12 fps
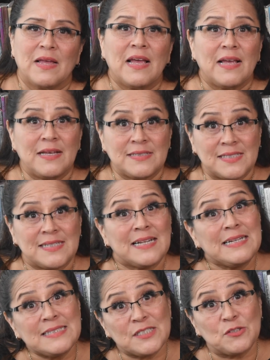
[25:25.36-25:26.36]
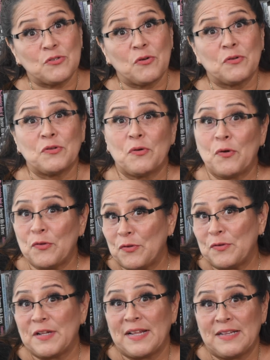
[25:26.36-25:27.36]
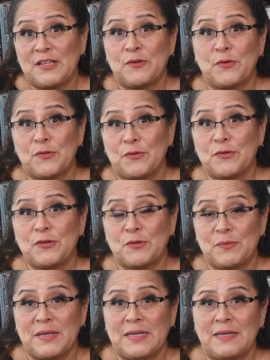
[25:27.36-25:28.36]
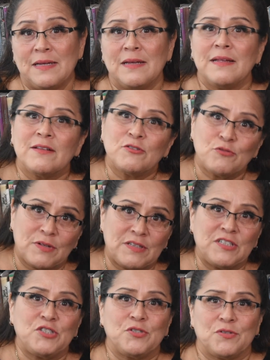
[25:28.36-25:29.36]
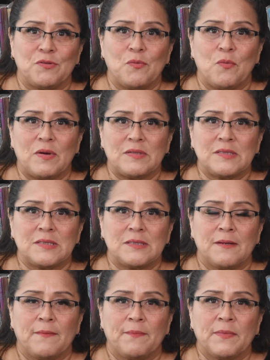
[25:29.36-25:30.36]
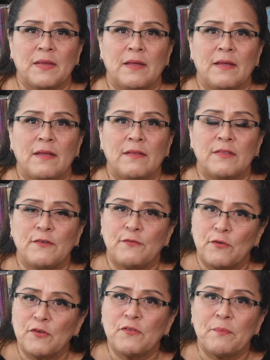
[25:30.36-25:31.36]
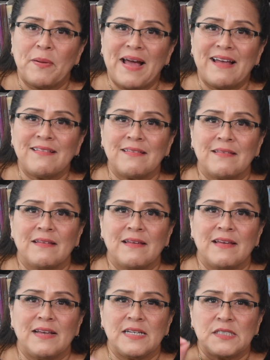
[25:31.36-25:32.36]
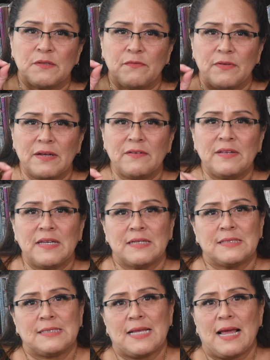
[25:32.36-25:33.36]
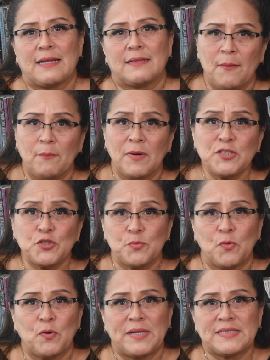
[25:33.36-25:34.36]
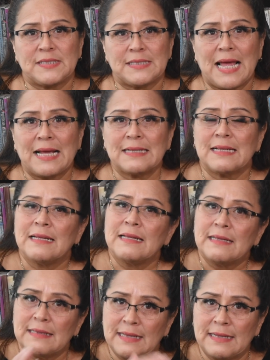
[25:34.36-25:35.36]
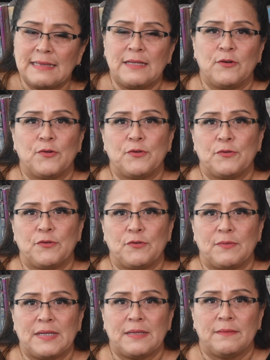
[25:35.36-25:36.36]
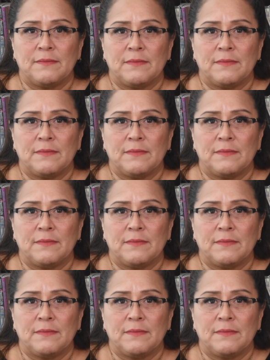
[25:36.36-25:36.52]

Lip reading: It's the least known other than the other three traditional ones. The fourth path is very exact, much more exact than the other three.